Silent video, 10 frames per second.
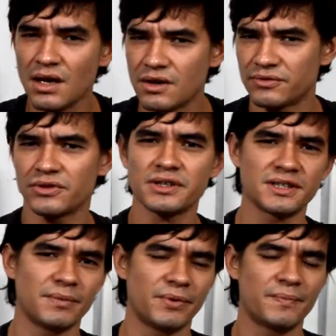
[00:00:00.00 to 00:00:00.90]
For
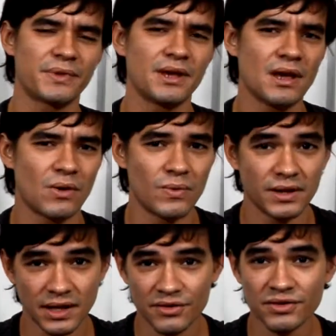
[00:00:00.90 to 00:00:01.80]
example,
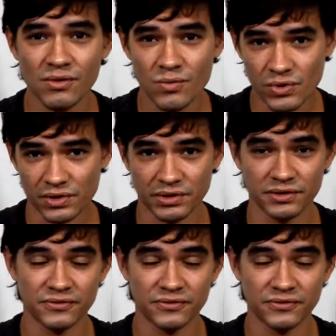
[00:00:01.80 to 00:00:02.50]
whenever a word